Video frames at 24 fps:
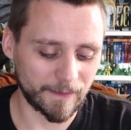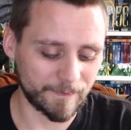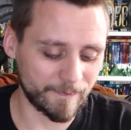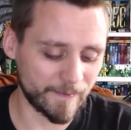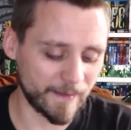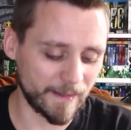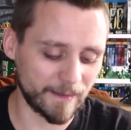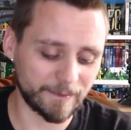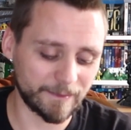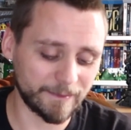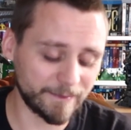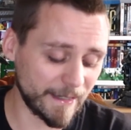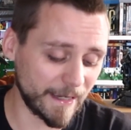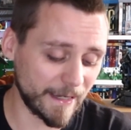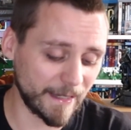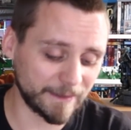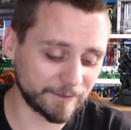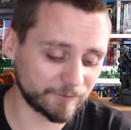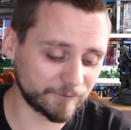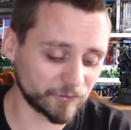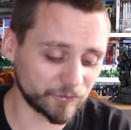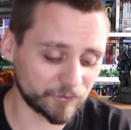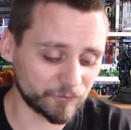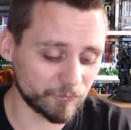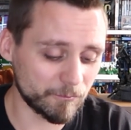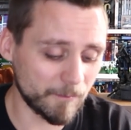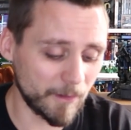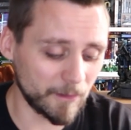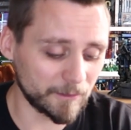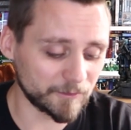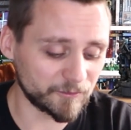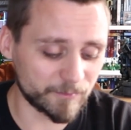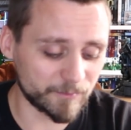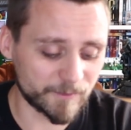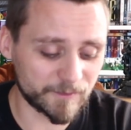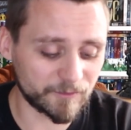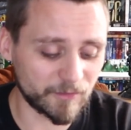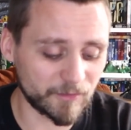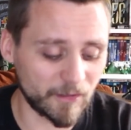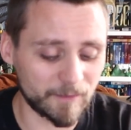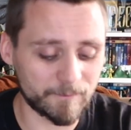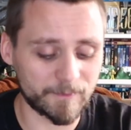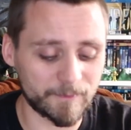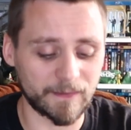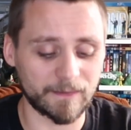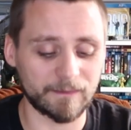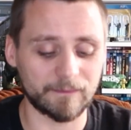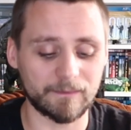And that, yeah, it just reminds me of the
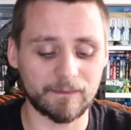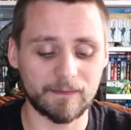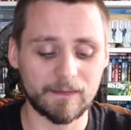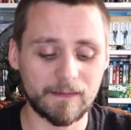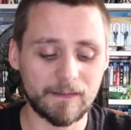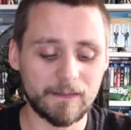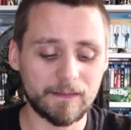time that,